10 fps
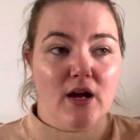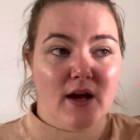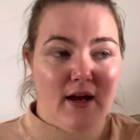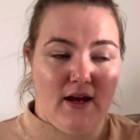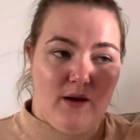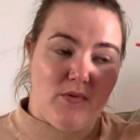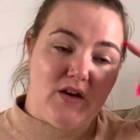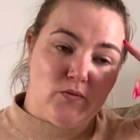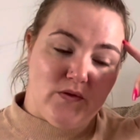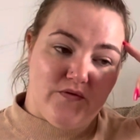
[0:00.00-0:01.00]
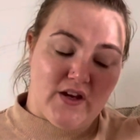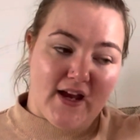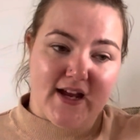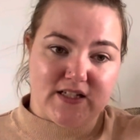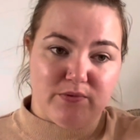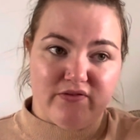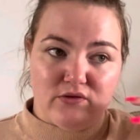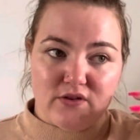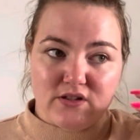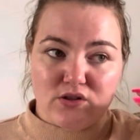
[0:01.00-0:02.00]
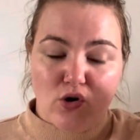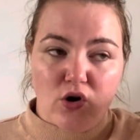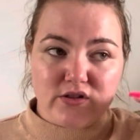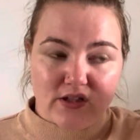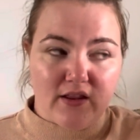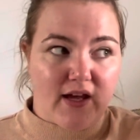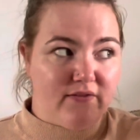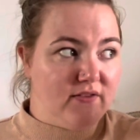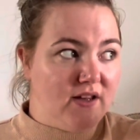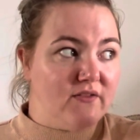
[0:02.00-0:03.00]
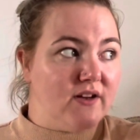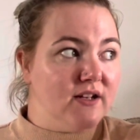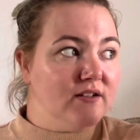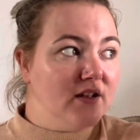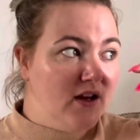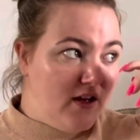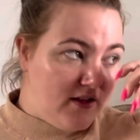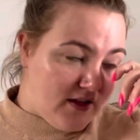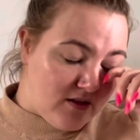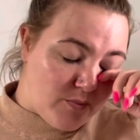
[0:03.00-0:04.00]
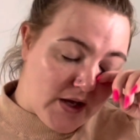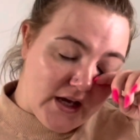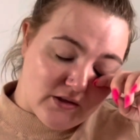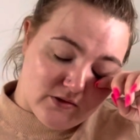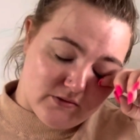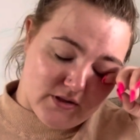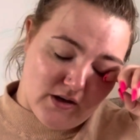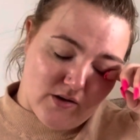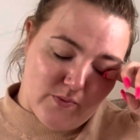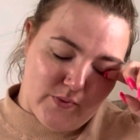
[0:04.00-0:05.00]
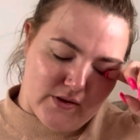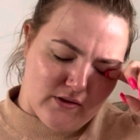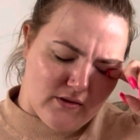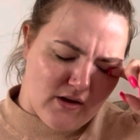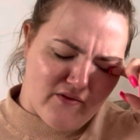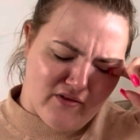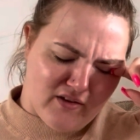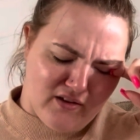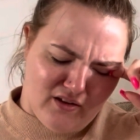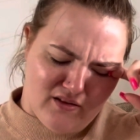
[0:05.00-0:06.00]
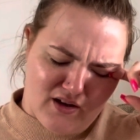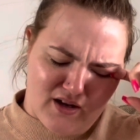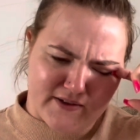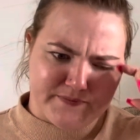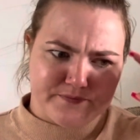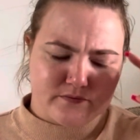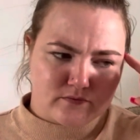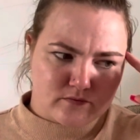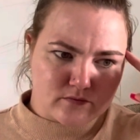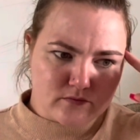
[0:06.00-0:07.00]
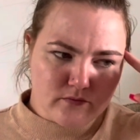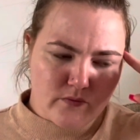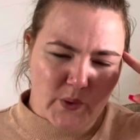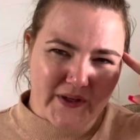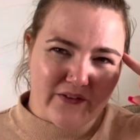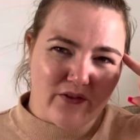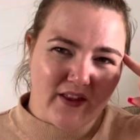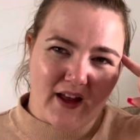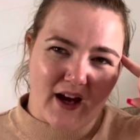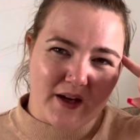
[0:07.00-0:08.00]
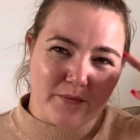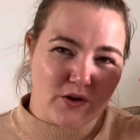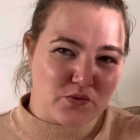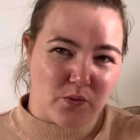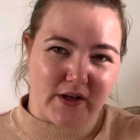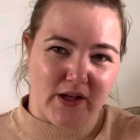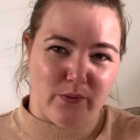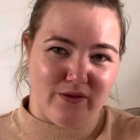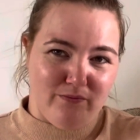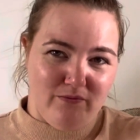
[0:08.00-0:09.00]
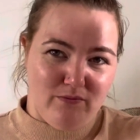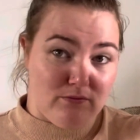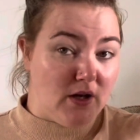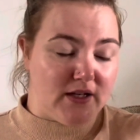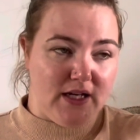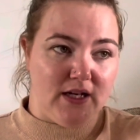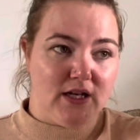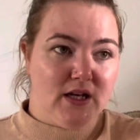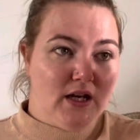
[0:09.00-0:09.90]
Even with the kids, before this cost of living and the pet are going up and everything like that, we never really had much worry with money.